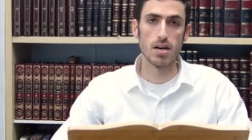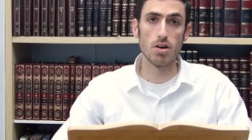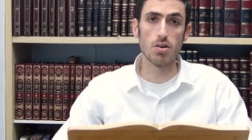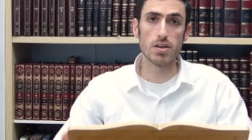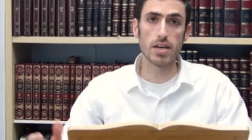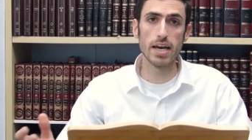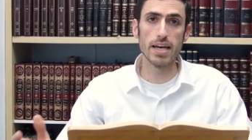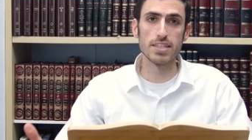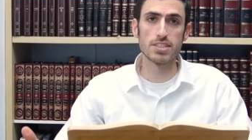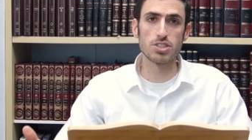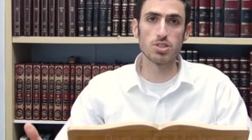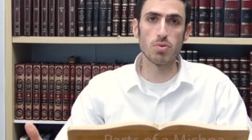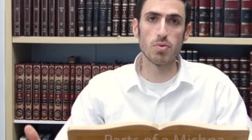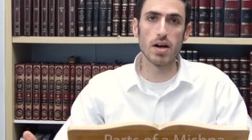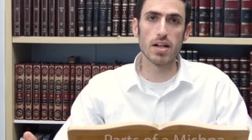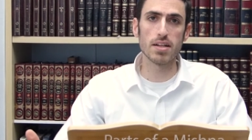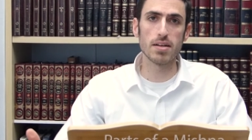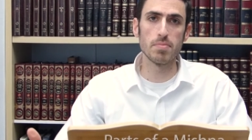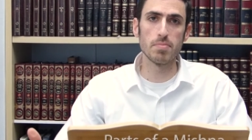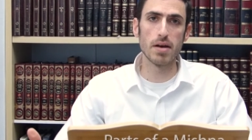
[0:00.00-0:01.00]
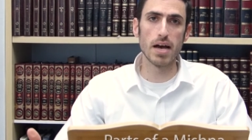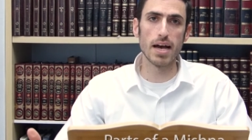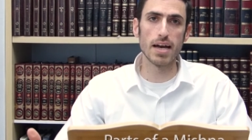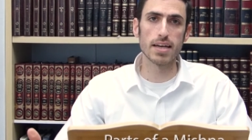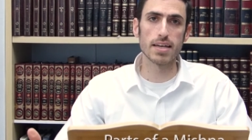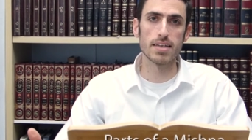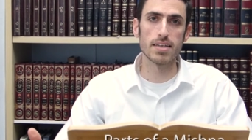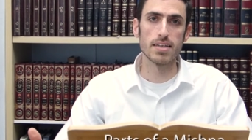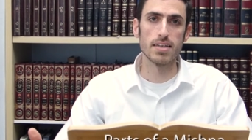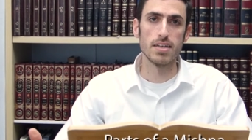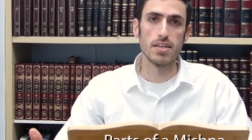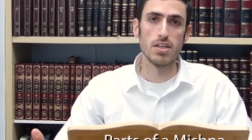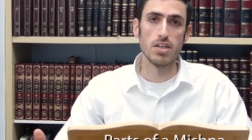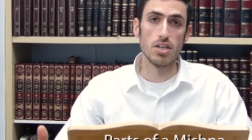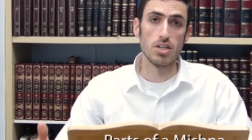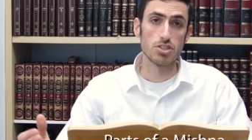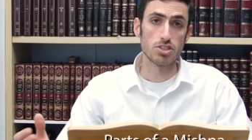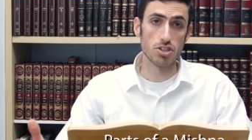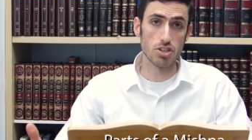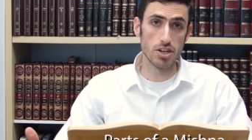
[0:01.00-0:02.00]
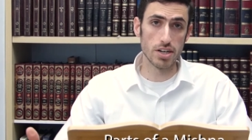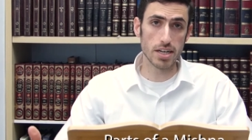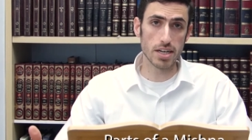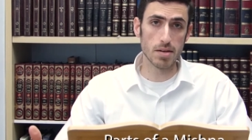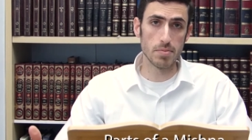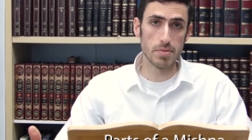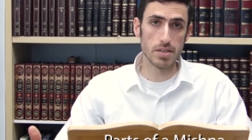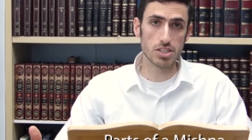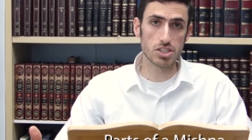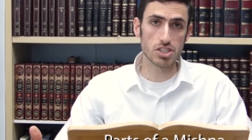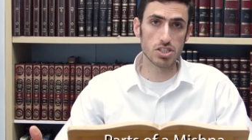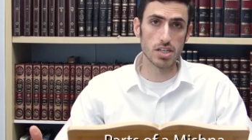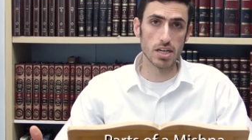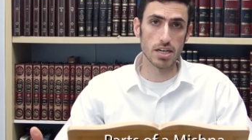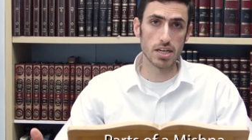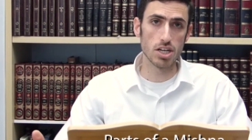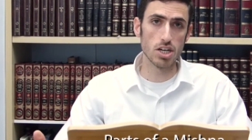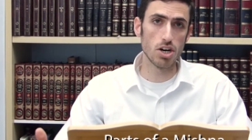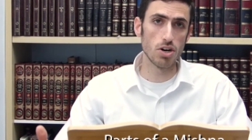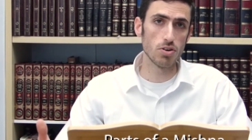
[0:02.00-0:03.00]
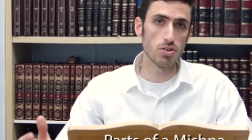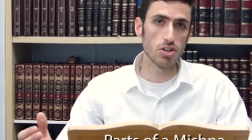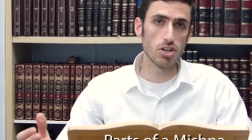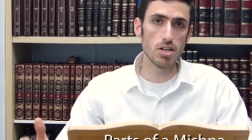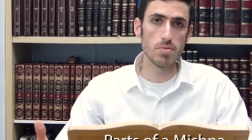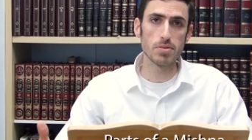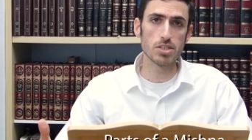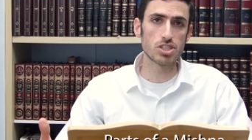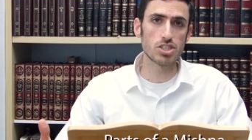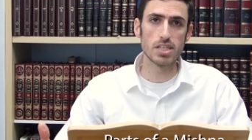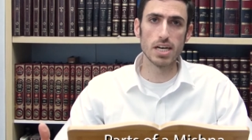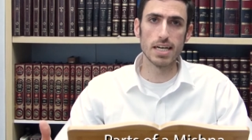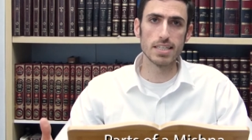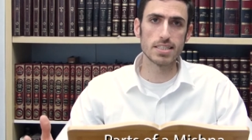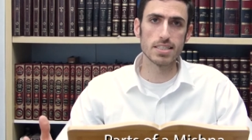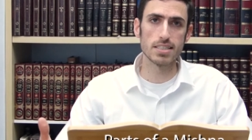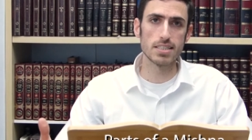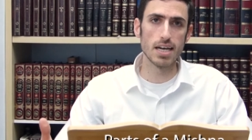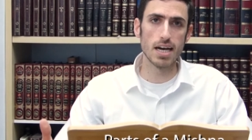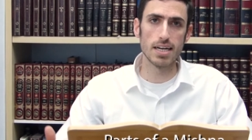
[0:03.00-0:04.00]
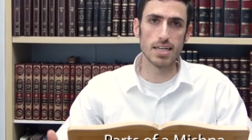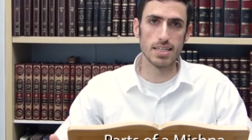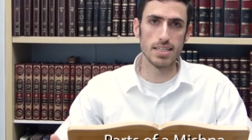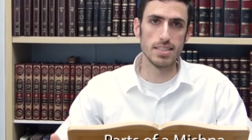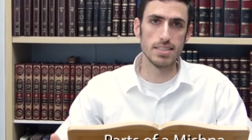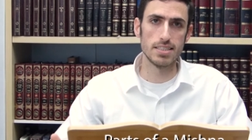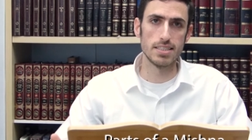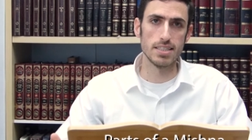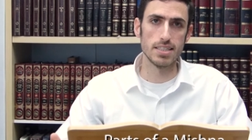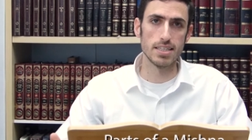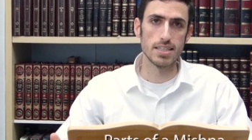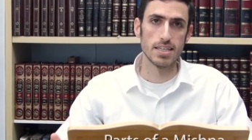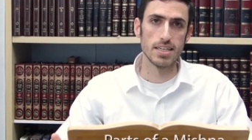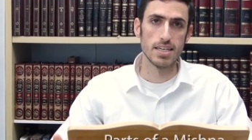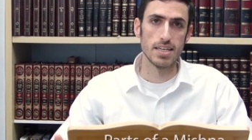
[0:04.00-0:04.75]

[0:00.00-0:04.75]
Okay, so welcome back. So learning a Mishnah. Learning Mishnayos is not easy.